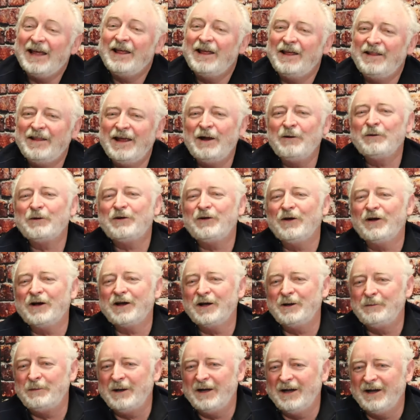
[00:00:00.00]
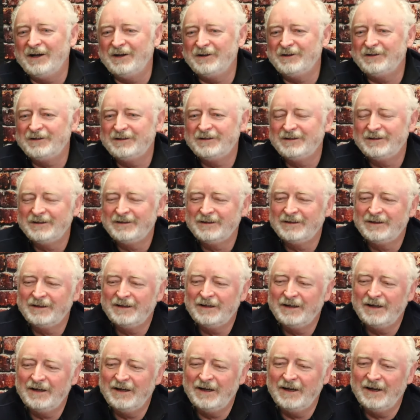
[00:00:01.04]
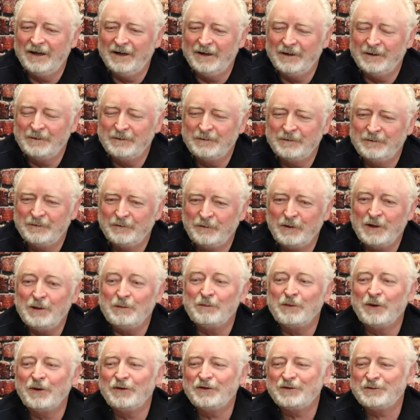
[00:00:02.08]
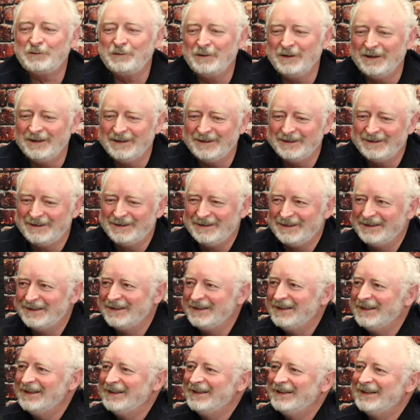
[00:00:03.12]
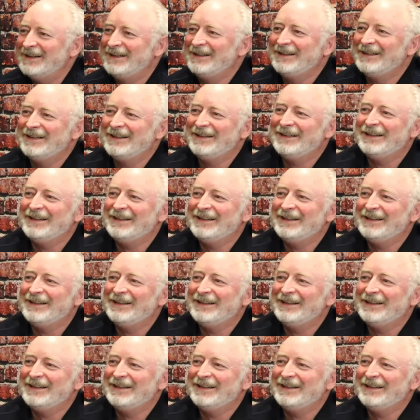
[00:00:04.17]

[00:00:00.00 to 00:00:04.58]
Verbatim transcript: and they were talking about uh, reimbursement. Oh right, right,